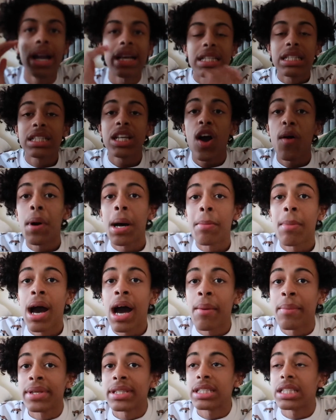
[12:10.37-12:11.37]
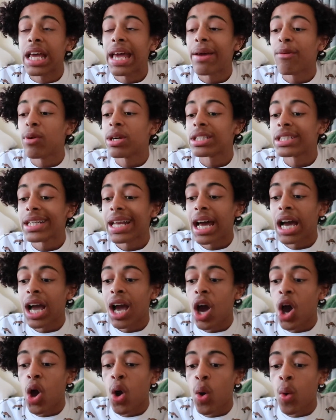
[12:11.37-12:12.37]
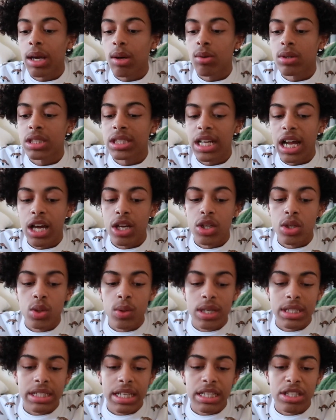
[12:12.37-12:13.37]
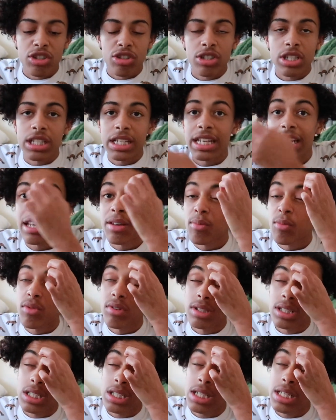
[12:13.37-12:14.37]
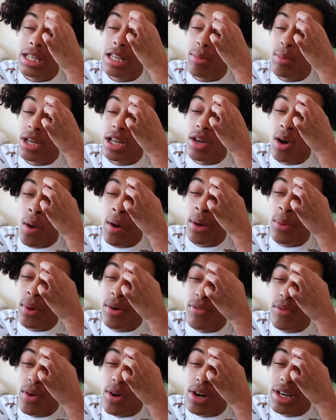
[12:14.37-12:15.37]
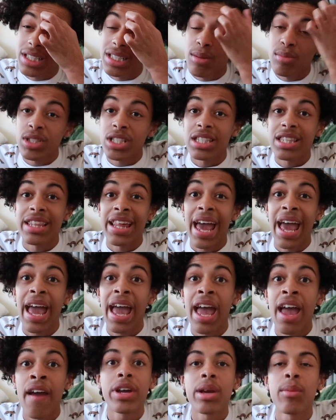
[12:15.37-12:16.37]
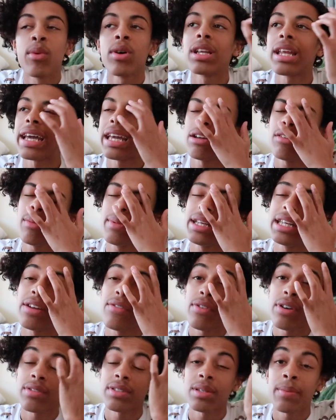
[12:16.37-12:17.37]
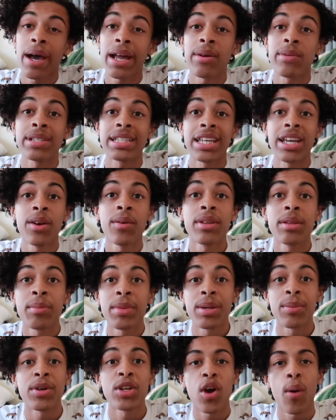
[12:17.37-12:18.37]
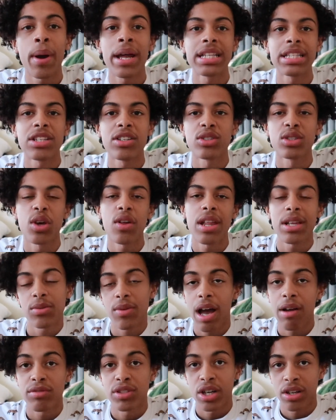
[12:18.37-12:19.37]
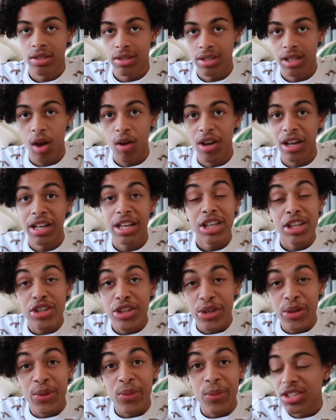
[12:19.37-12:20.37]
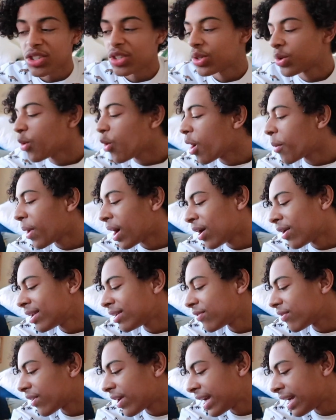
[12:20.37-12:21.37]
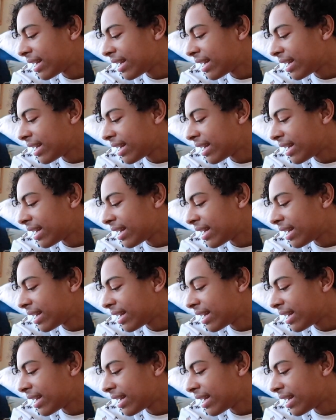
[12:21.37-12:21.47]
I just called my mom and said, where should I go? Like, what should I do? I said, does she need does she need me to go anywhere for her? Cause I'm just that freaking bored. Like, it would be different if somebody was here with me, but nobody's here. So that's why I've turned to talking to you. Cause you are my only friend.